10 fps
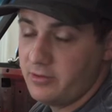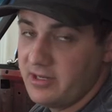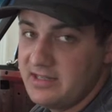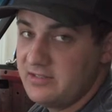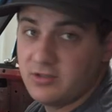doing a
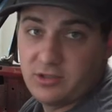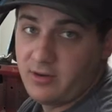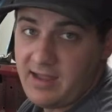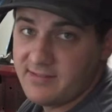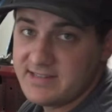diesel, you
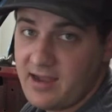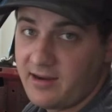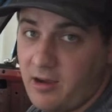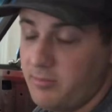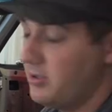don't have a tach
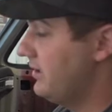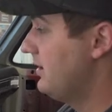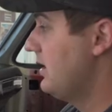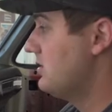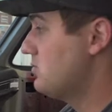output.
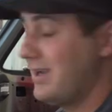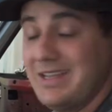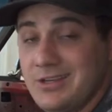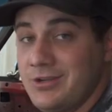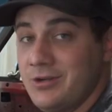So what
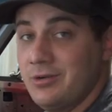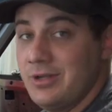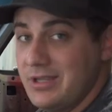can you do?